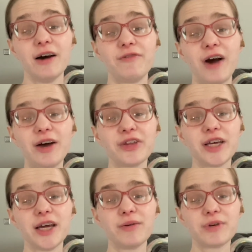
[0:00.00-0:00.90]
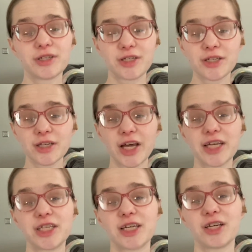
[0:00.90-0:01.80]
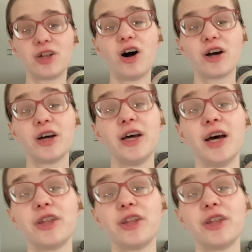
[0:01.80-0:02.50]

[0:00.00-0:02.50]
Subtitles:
Finally, it was like 6 o'clock.